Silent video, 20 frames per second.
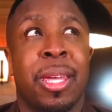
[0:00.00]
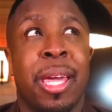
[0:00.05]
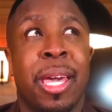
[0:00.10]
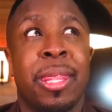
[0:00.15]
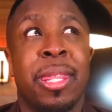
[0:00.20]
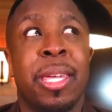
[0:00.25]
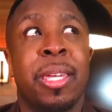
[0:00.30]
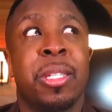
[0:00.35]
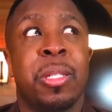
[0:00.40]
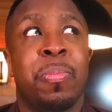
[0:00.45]

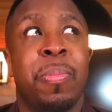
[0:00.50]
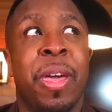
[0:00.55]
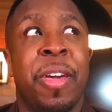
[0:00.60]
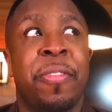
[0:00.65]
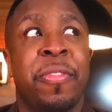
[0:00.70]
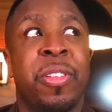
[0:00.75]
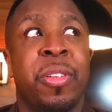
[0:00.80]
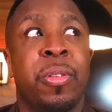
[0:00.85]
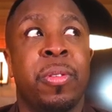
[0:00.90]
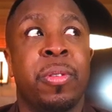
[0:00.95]
I think it's
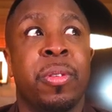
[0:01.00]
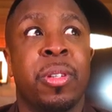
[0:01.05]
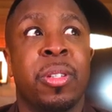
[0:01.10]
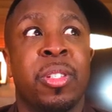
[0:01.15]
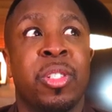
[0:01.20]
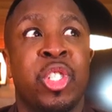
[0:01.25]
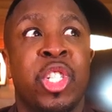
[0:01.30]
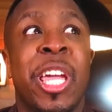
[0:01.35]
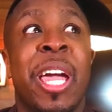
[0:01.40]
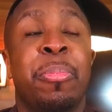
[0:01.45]
Matthew
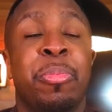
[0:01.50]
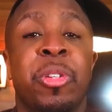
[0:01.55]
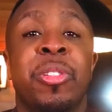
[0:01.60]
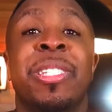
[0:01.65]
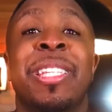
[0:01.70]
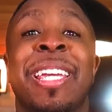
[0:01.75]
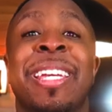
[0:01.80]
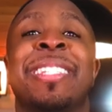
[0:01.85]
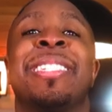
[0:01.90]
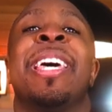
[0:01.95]
chapter
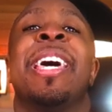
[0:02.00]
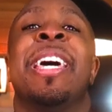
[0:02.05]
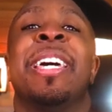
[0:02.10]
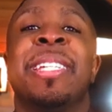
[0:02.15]
6.